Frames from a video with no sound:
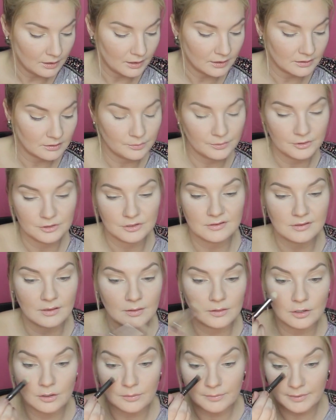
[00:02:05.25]
I could put just a
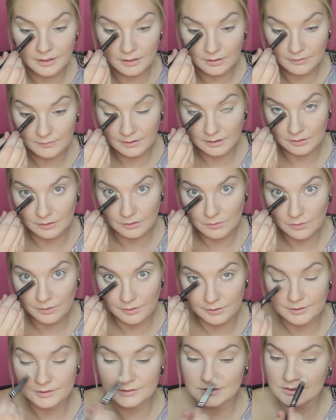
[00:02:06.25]
little bit on the inner
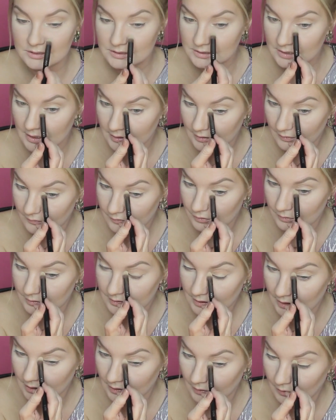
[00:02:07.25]
corners, just kind of gives you a
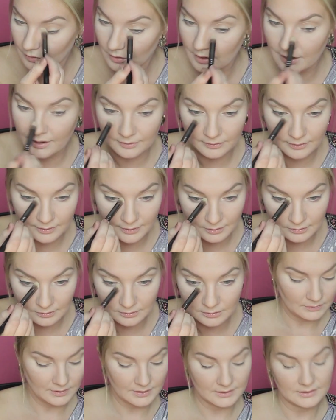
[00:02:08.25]
tiny little highlight.
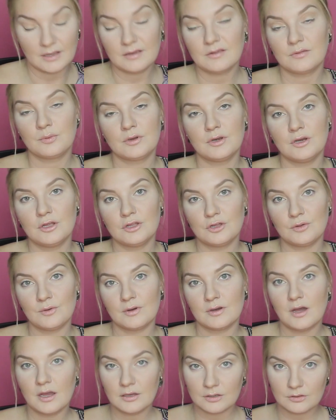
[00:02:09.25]
Okay, next we're going to do a
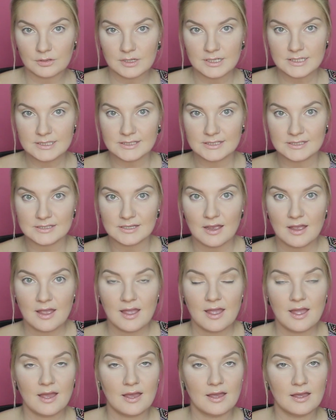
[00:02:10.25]
cut crease,
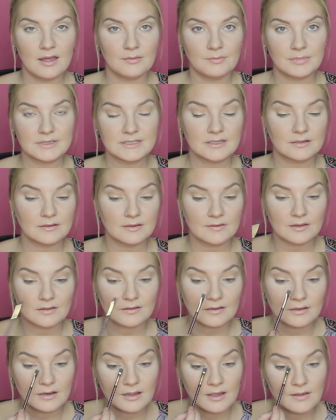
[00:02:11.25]
and basically that's
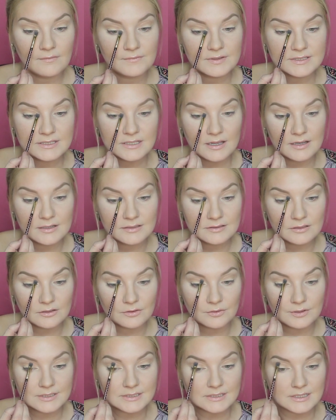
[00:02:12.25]
going to emphasize the
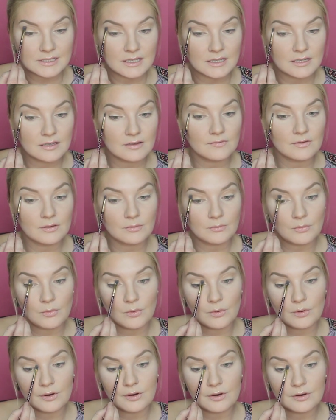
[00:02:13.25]
crease even
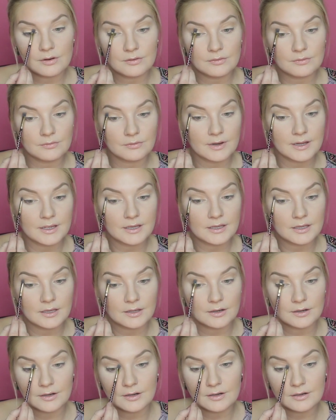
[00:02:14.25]
more right
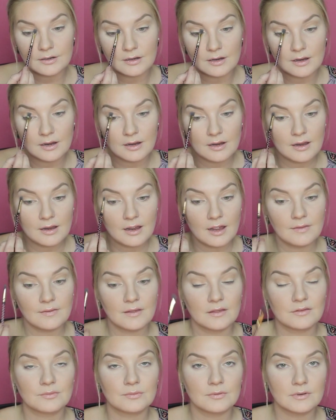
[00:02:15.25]
here. And
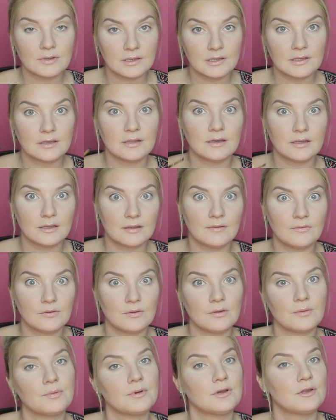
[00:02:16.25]
that's really going to give
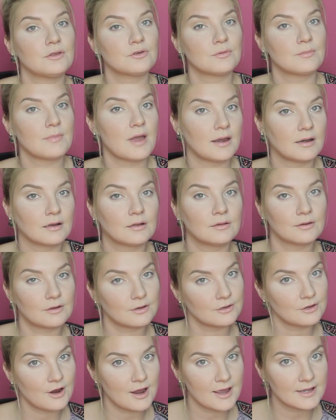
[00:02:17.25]
you a pretty dramatic look
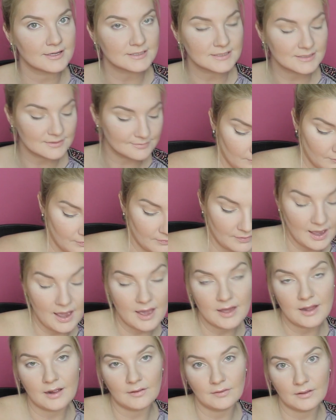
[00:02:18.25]
on your eyes. For
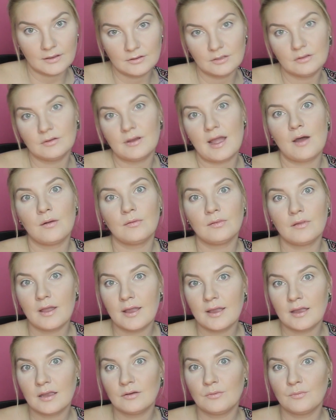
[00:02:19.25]
that, I like to
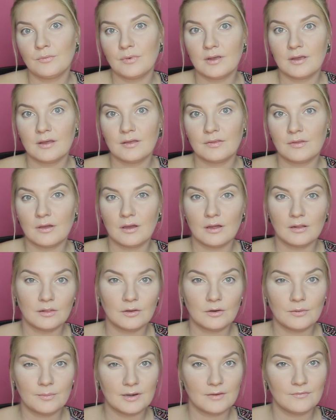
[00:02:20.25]
outline with a
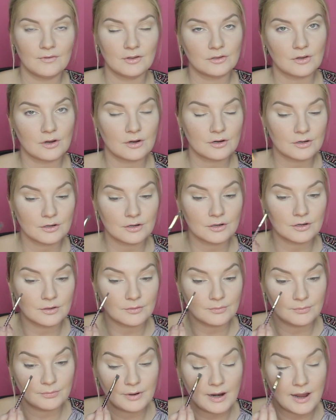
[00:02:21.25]
little bit of a
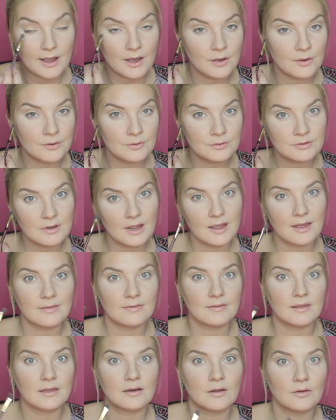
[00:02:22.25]
darker brown,
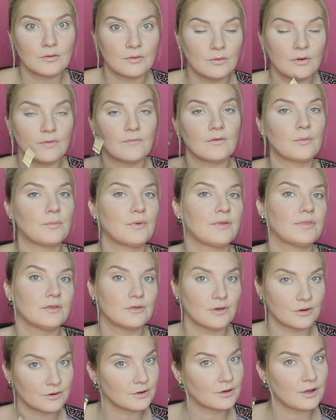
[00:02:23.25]
and then I'll go over it with the
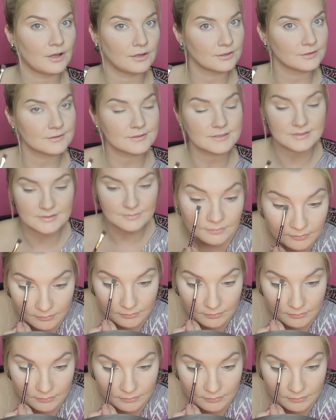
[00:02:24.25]
darker colors.